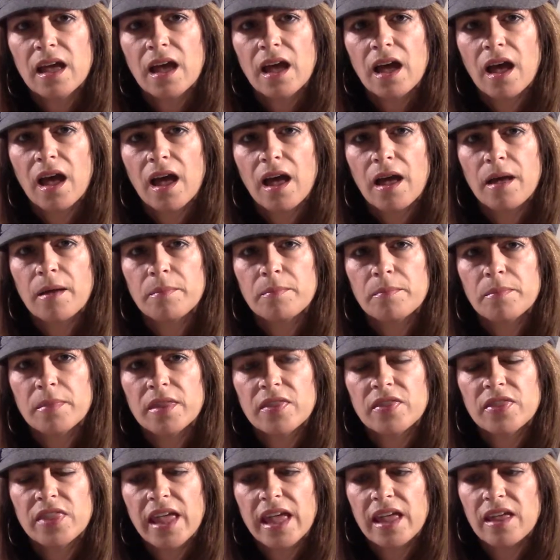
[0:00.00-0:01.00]

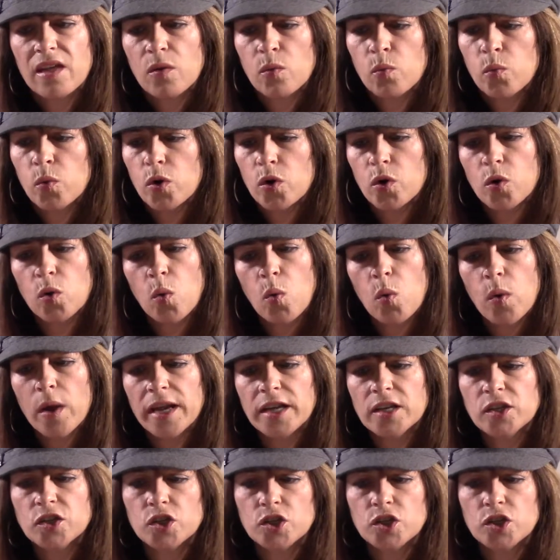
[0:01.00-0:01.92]
that we're going